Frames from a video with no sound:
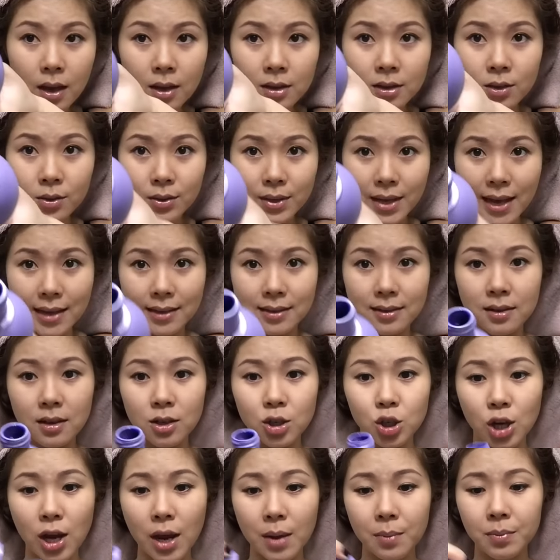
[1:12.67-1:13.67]
So yes, the
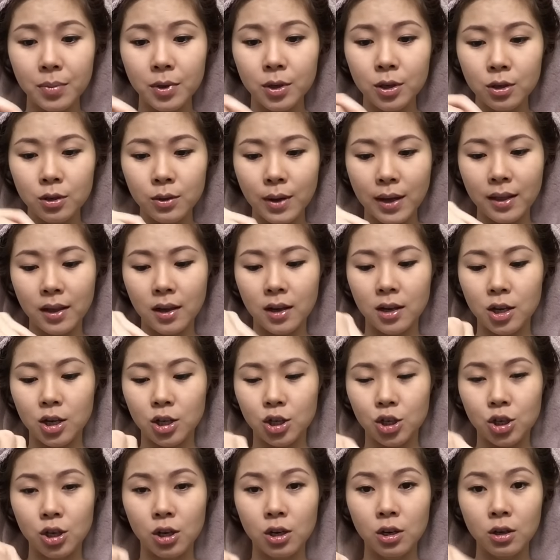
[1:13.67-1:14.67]
shampoo and the
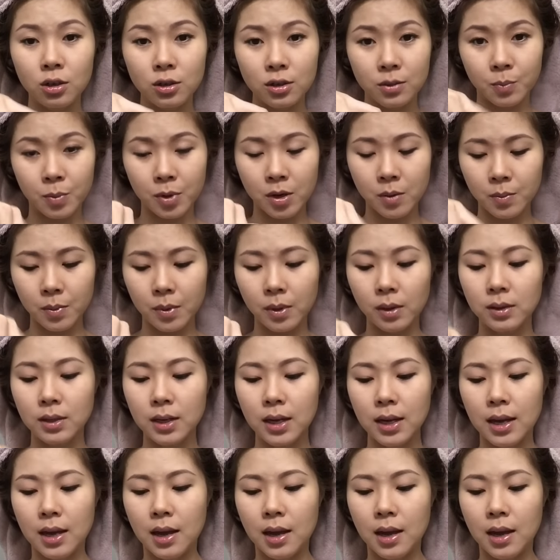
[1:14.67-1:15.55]
conditioner looks purple.